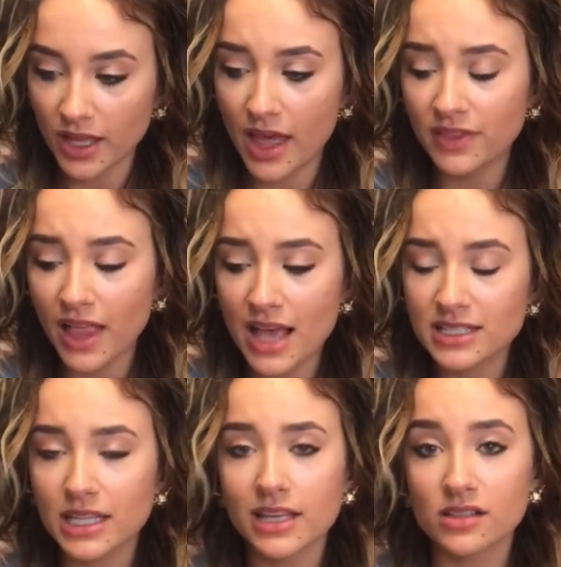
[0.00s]
And
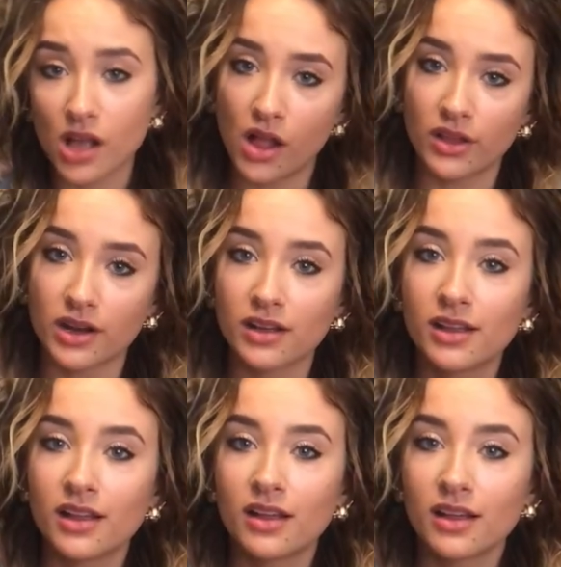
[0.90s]
lastly is color.
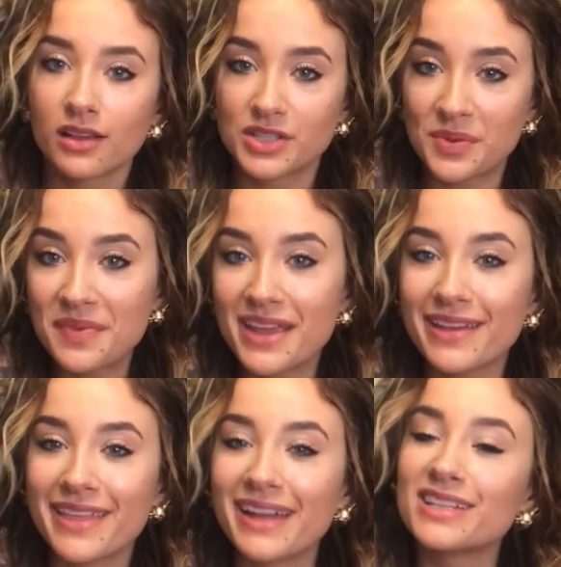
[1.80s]
To me,
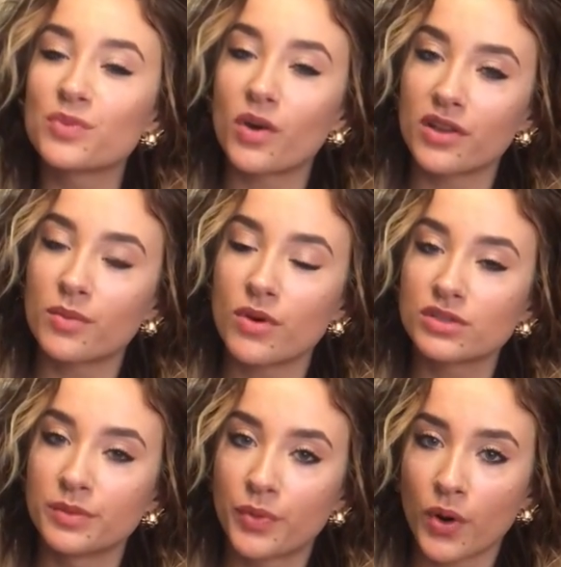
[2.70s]
that is one of the most
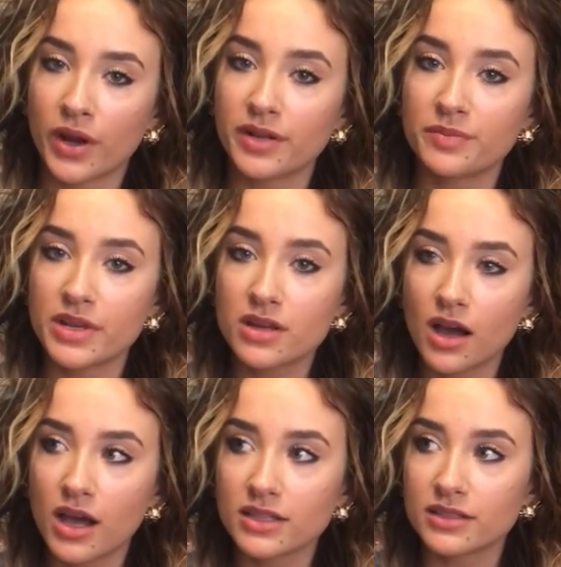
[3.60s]
important,
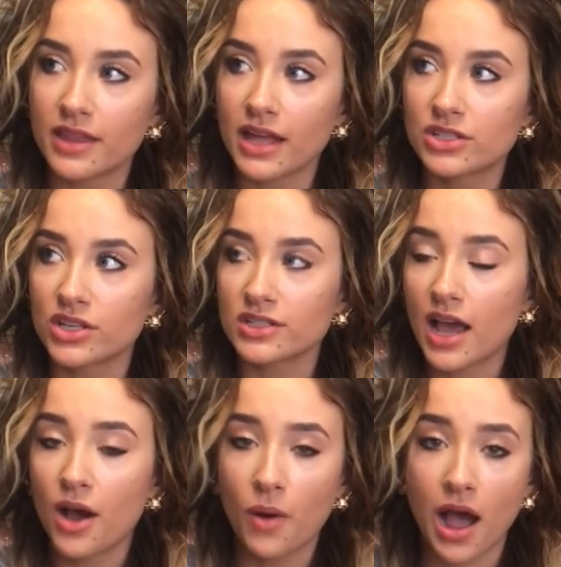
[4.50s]
because that's just
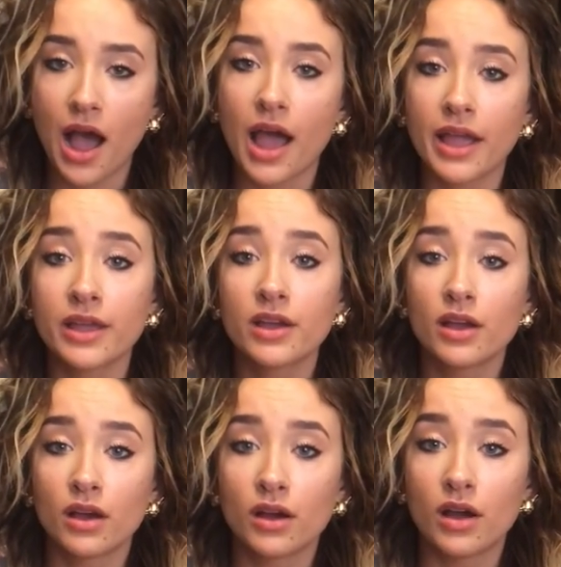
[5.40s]
how I
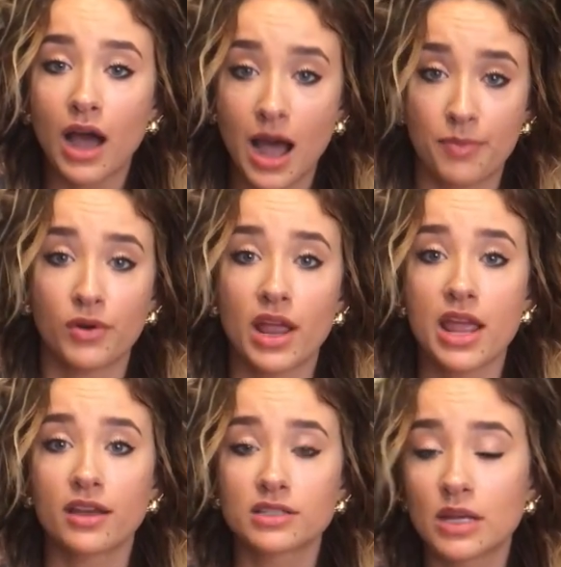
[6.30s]
operate.
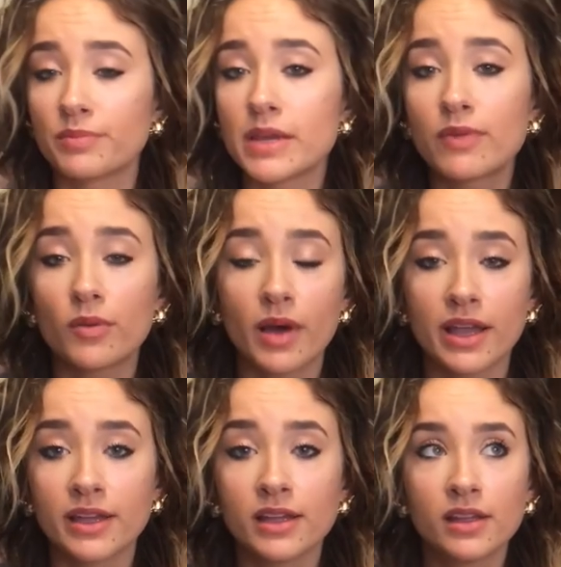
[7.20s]
Some people
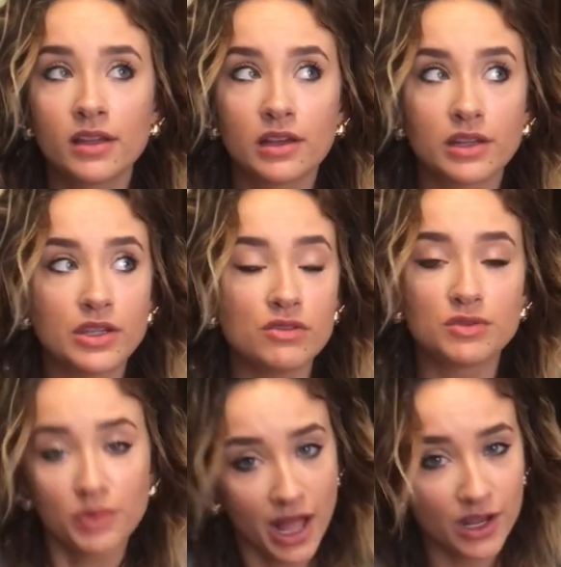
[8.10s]
might use
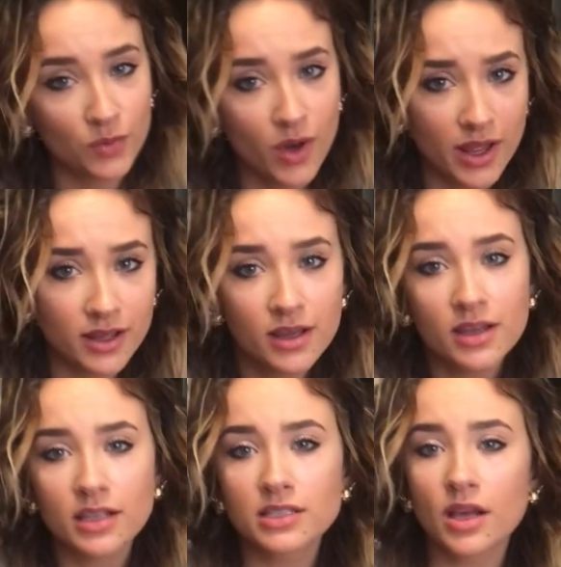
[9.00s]
black and white.
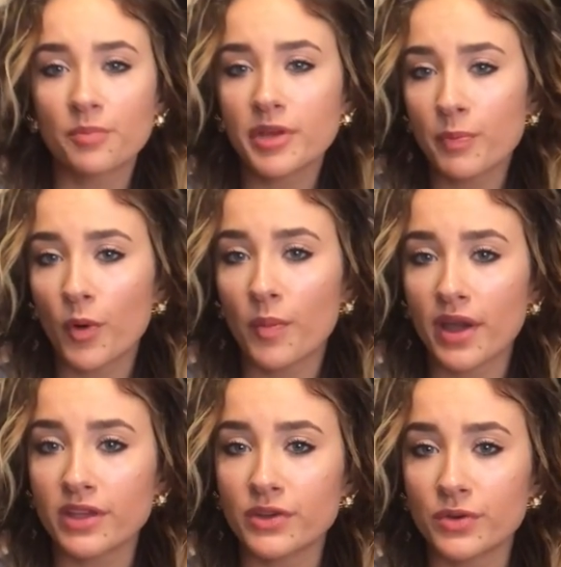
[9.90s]
Some people
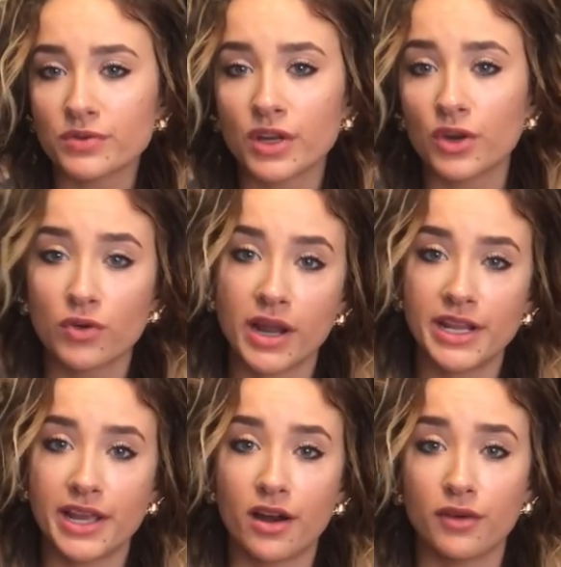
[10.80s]
might use a
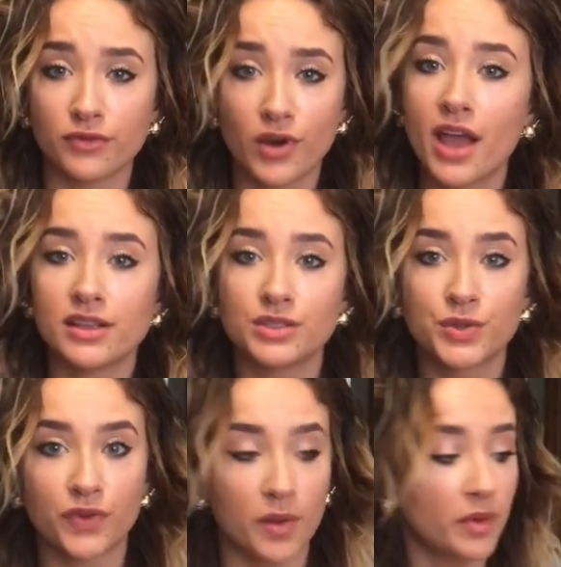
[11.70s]
gradient of reds,
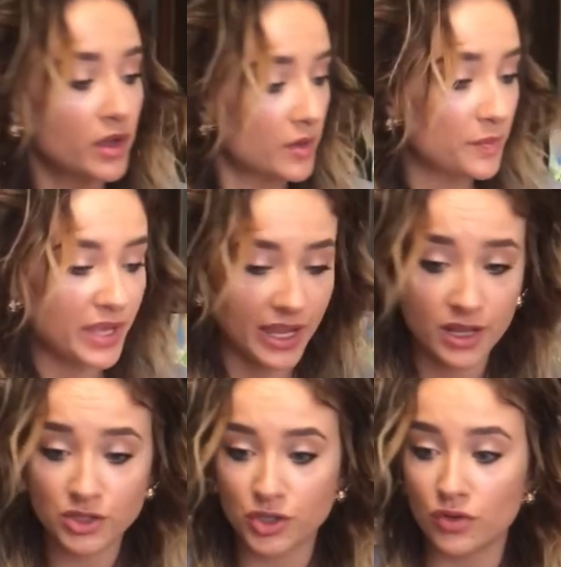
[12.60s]
from pink
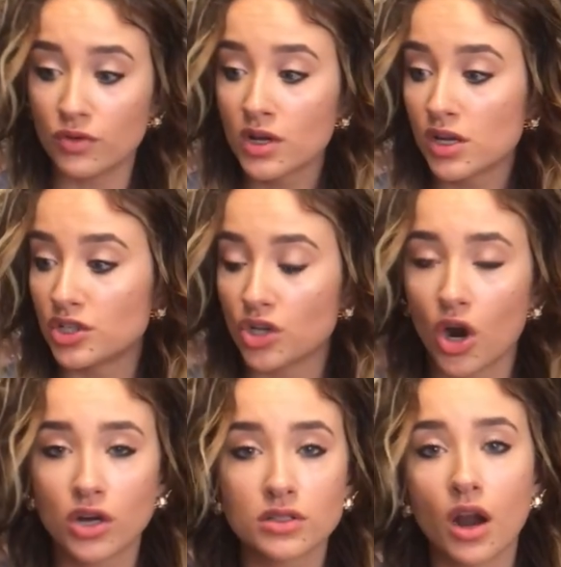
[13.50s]
to
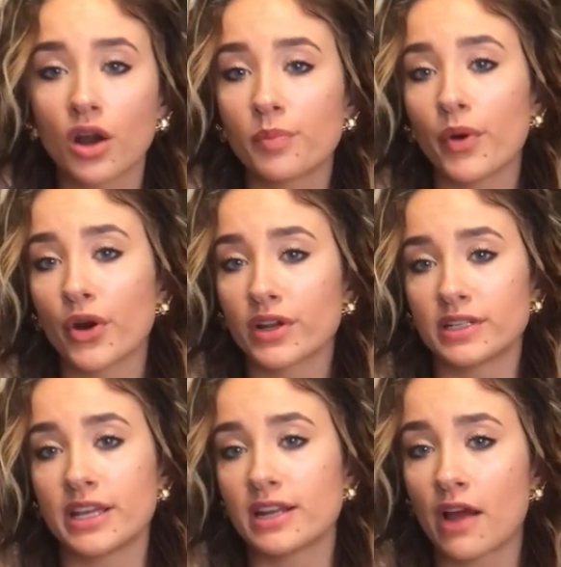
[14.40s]
dark
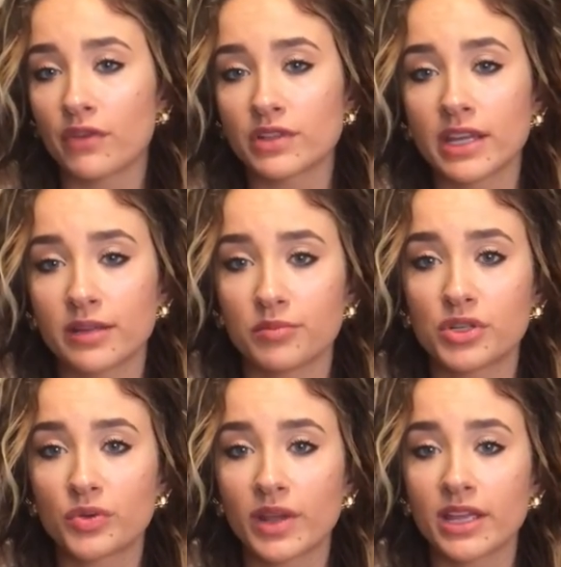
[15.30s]
burgundy and everything in
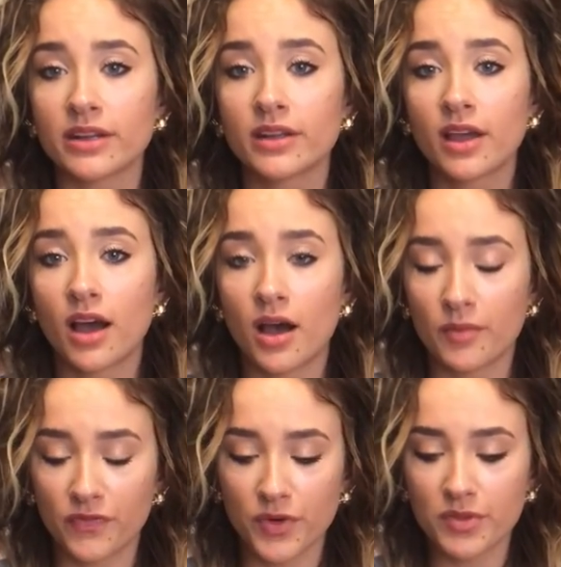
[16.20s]
between.
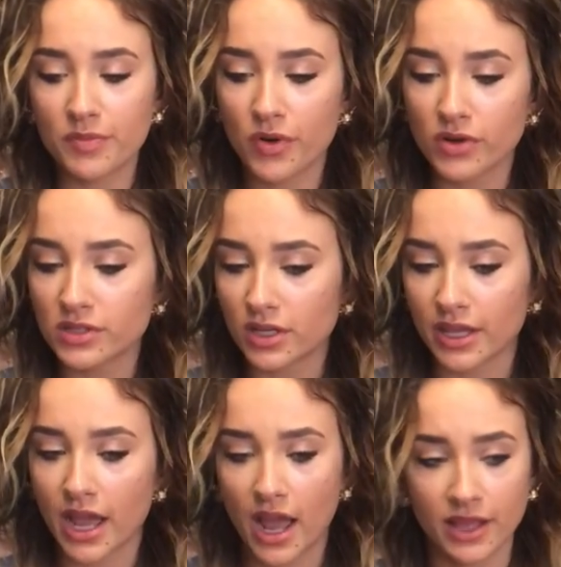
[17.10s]
For me
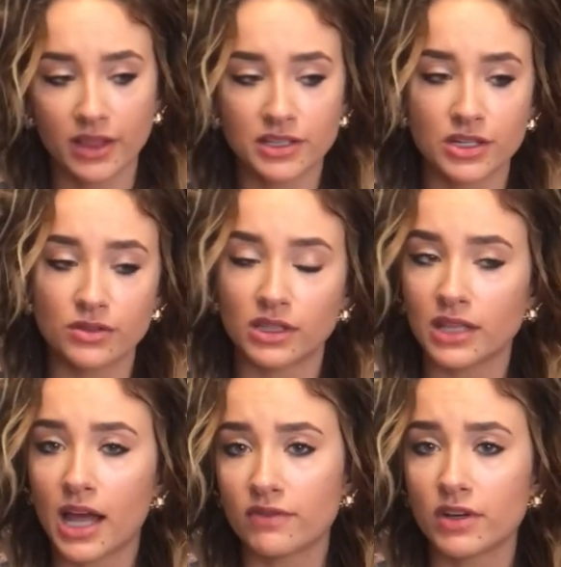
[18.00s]
personally, I like to use a
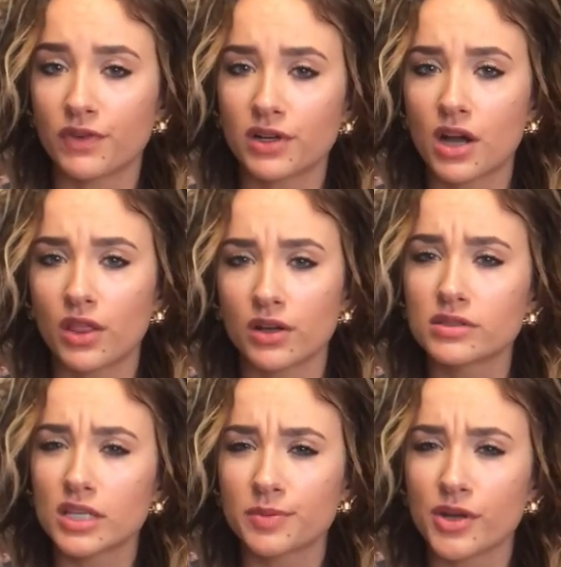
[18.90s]
lot of different colors,
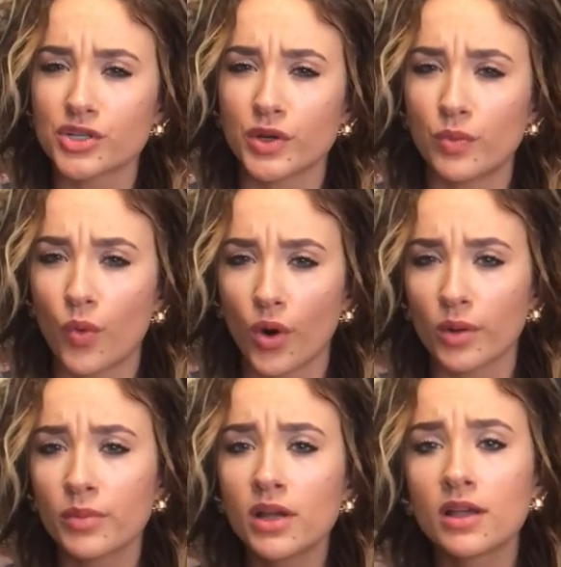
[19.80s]
especially
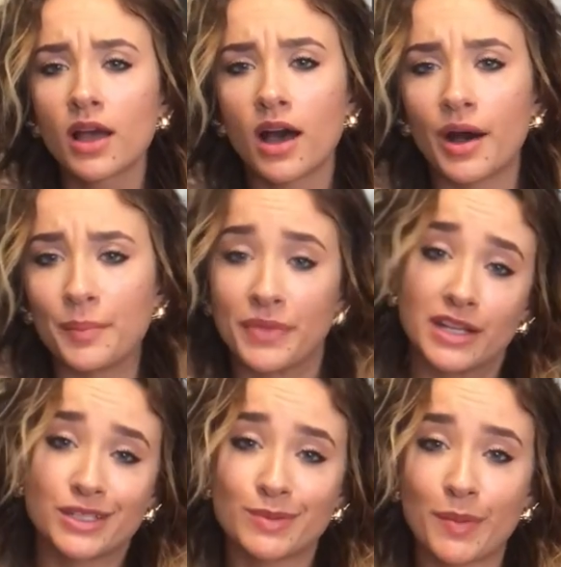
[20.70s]
warm.
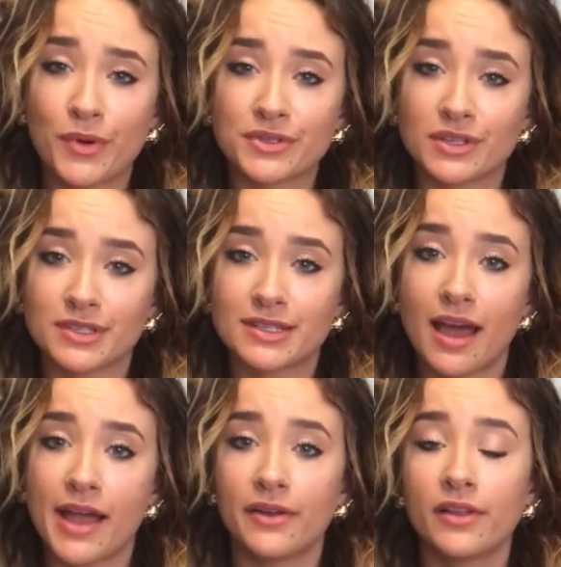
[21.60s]
That's just my personal
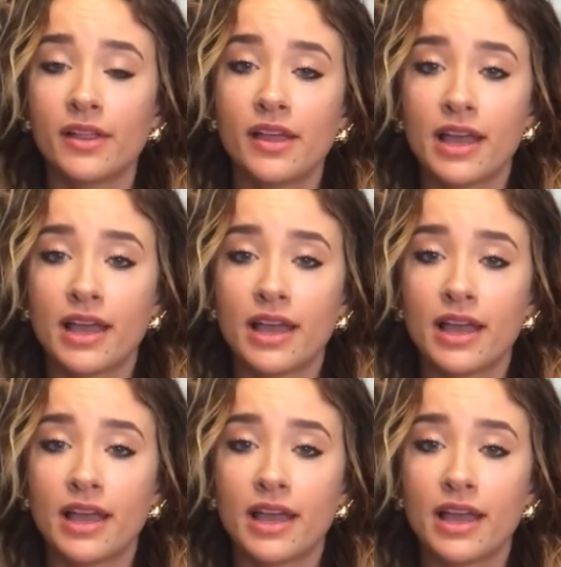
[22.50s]
style.